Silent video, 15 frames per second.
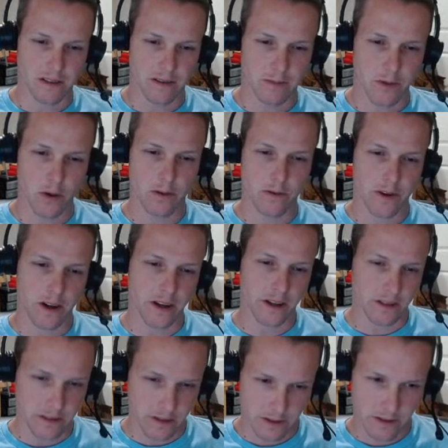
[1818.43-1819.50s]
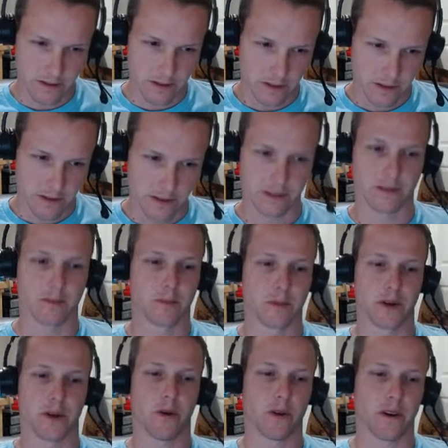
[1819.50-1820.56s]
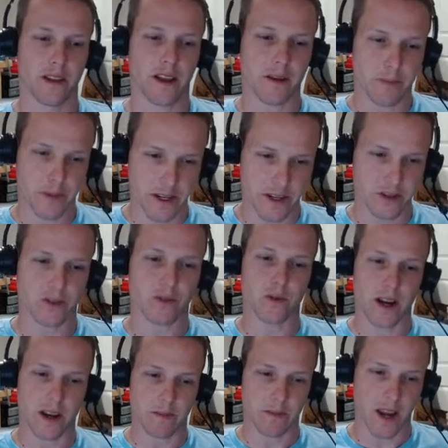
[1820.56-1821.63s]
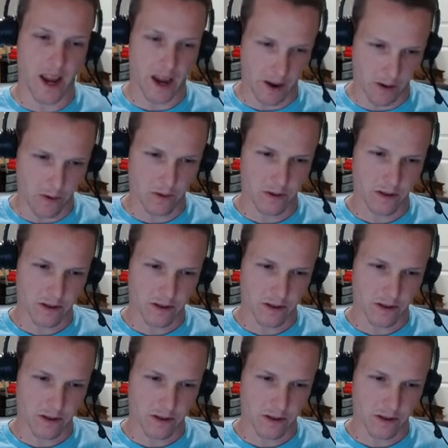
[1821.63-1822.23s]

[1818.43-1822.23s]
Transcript: motherfuckers, pre-order that bitch right meow.